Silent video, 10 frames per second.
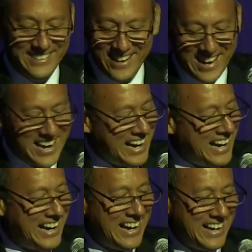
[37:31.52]
you know,
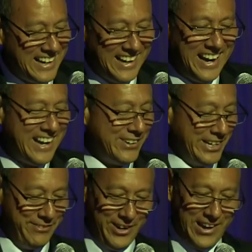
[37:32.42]
I
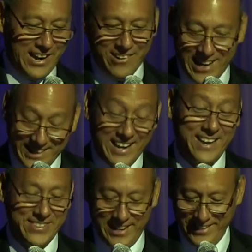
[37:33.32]
don't even know how I
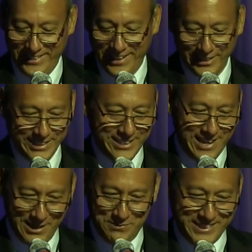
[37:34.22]
got that in the LA
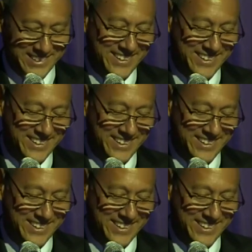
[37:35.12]
Times,